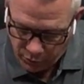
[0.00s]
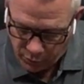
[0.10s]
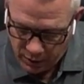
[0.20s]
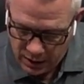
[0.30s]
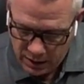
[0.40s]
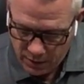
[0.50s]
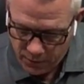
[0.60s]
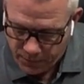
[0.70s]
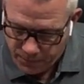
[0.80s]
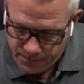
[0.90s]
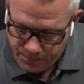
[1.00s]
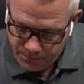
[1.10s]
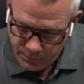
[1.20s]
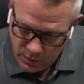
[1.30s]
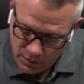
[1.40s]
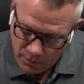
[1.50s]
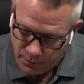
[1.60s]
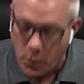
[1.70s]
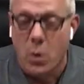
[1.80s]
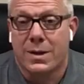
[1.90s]
three,
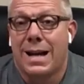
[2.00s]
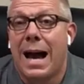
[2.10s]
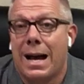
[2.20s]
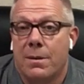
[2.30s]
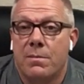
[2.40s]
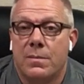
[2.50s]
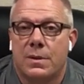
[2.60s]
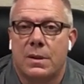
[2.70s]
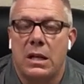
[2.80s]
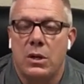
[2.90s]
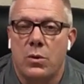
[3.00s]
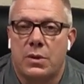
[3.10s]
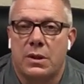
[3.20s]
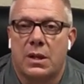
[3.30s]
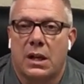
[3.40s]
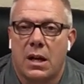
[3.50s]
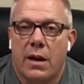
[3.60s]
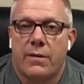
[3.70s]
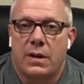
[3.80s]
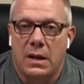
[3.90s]
four times he uses the
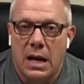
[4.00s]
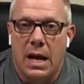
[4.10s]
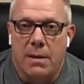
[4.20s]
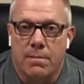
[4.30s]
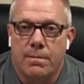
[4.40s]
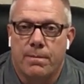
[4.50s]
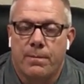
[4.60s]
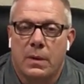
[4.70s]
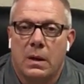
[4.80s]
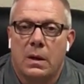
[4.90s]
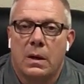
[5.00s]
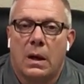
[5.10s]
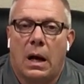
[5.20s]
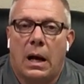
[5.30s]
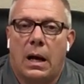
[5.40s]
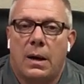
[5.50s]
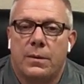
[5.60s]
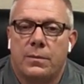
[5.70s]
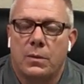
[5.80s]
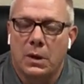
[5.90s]
covenant name. Uh,
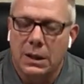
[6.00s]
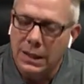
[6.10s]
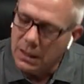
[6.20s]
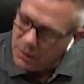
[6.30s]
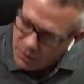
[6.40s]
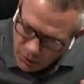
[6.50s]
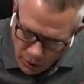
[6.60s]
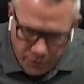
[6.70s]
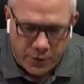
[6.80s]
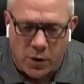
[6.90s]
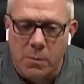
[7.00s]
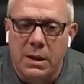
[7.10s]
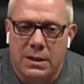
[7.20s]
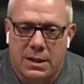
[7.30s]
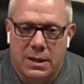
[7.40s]
affirming to